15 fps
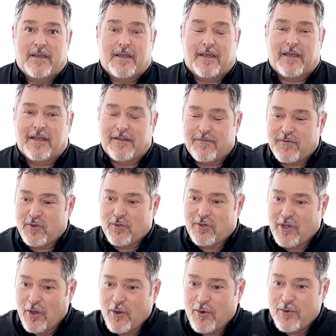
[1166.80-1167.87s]
And if you
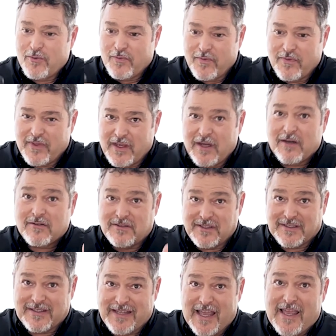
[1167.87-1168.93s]
go there
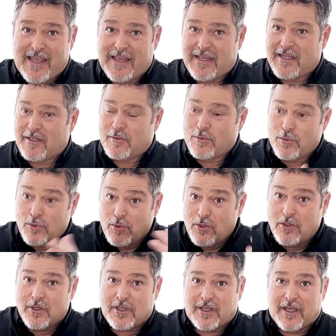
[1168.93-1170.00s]
today and
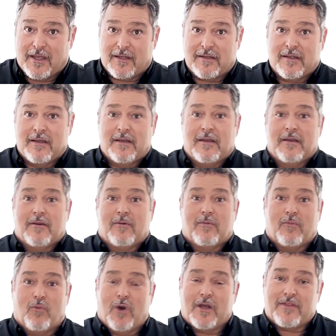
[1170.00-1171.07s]
look at
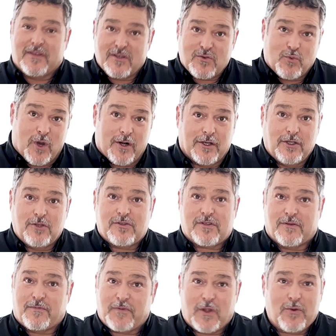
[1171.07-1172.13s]
what this water used to
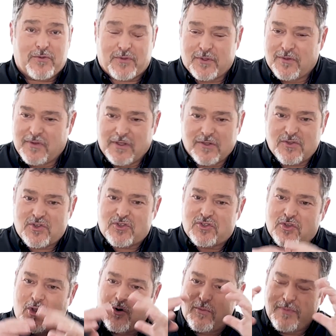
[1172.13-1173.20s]
flow through, there's
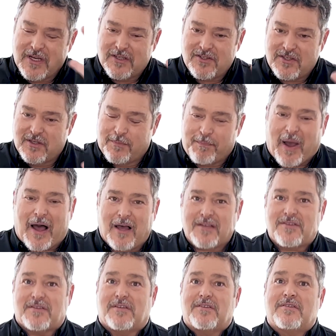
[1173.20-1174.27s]
so much
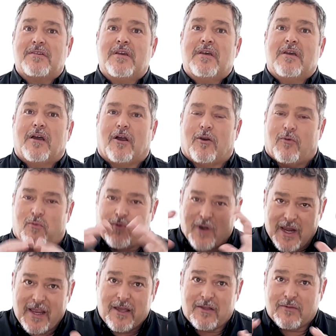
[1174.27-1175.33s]
deposits
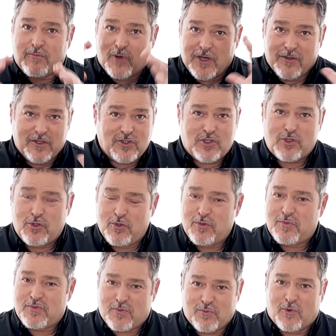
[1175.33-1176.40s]
around where the
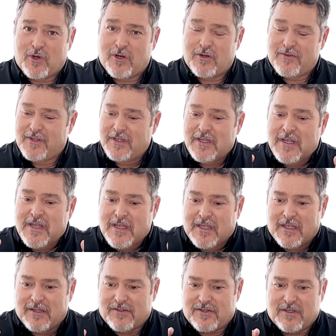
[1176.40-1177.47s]
tubes were that
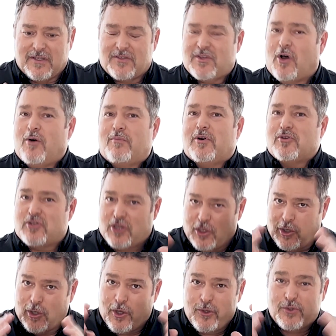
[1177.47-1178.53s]
is it's almost
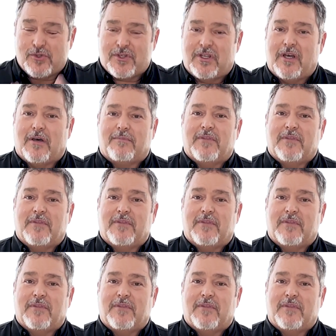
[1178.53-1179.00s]
closed up.